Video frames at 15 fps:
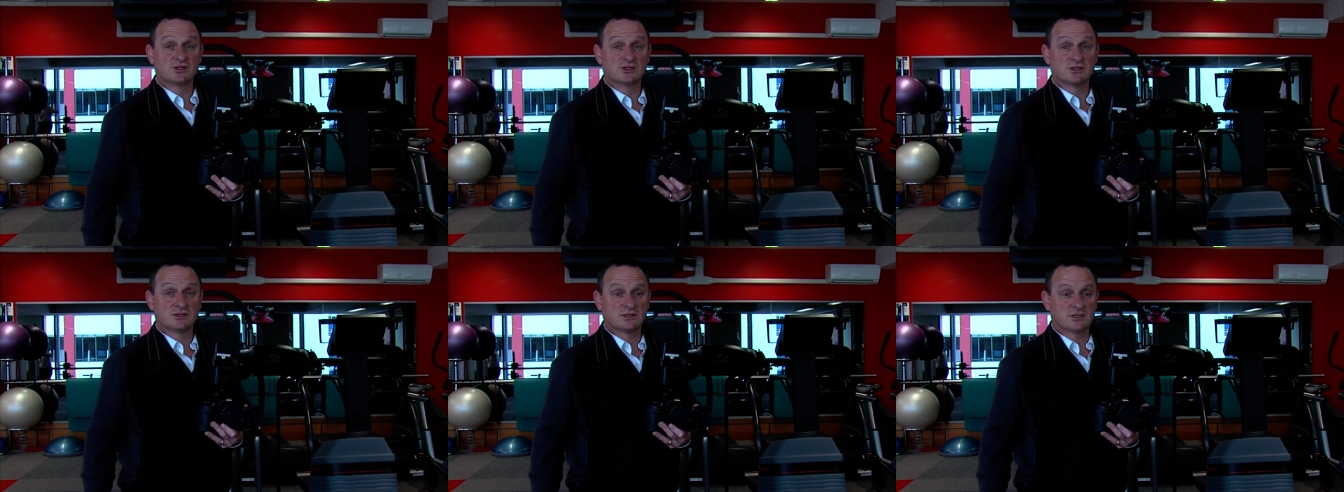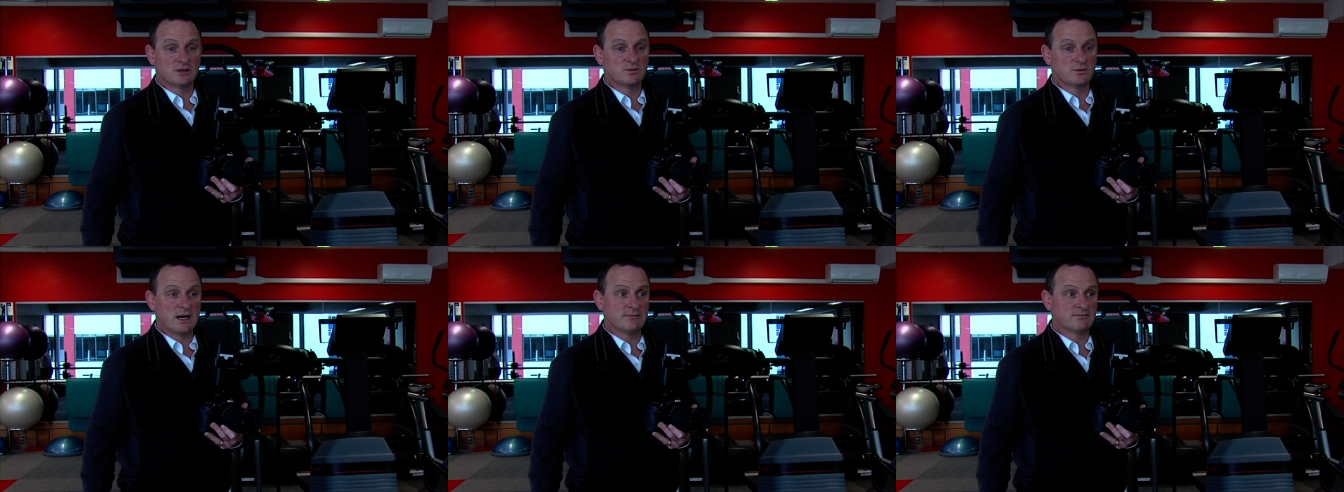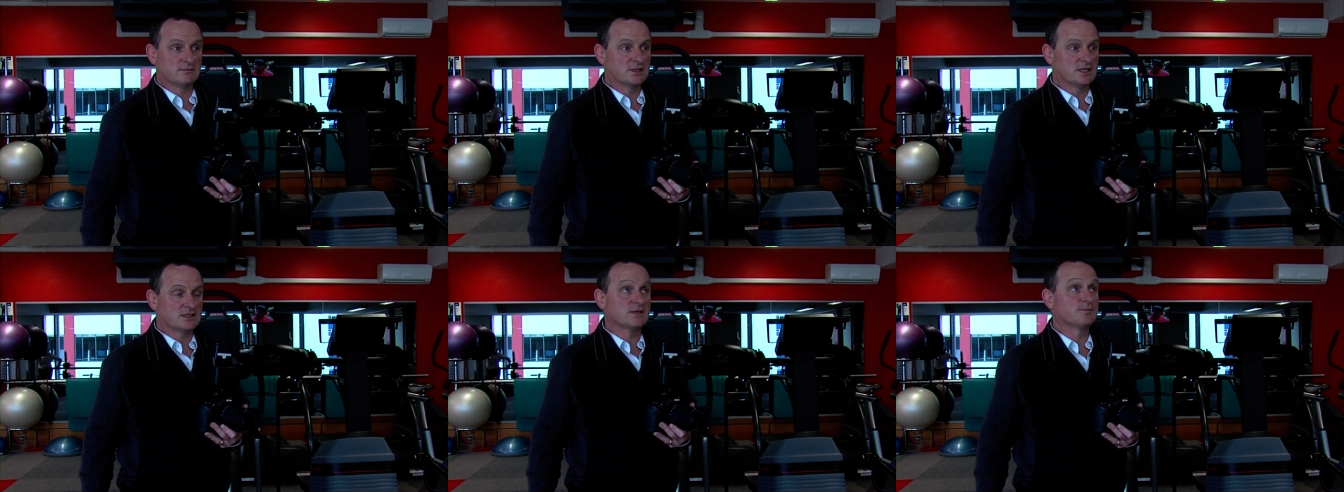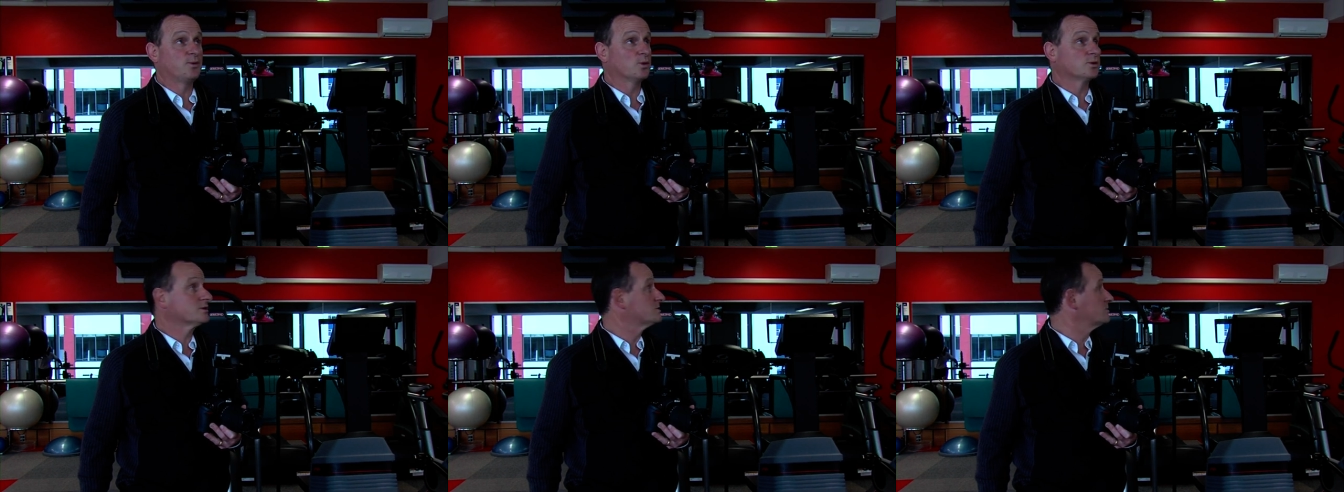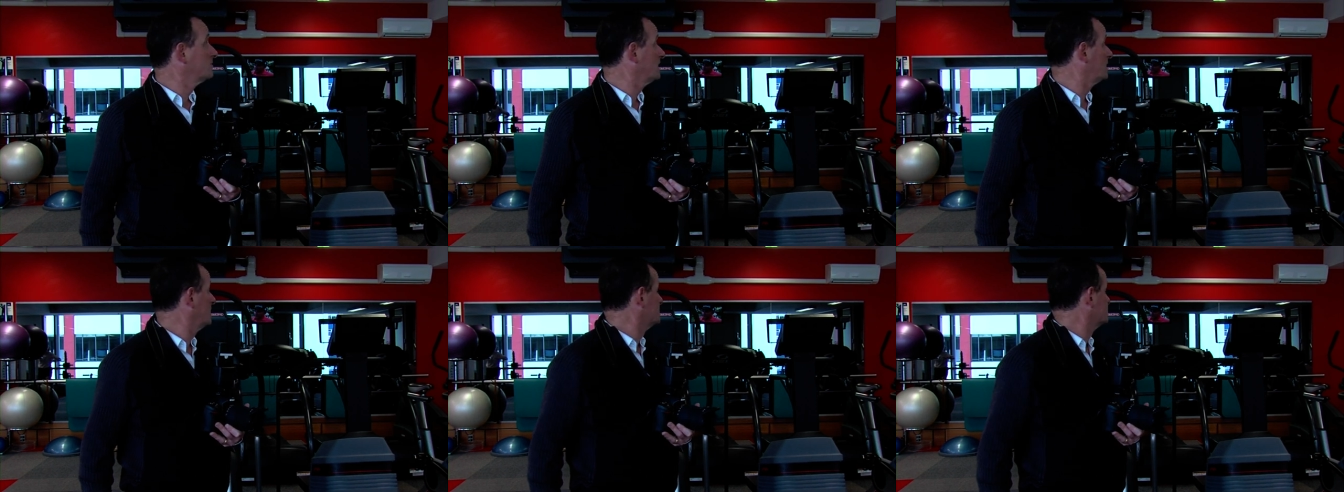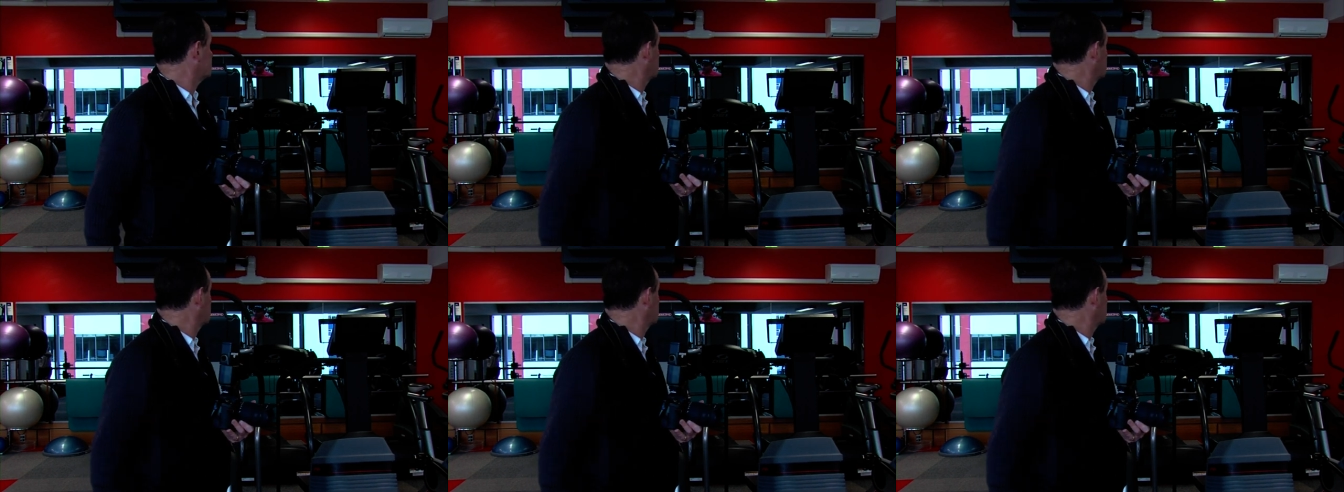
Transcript: So it's important to realise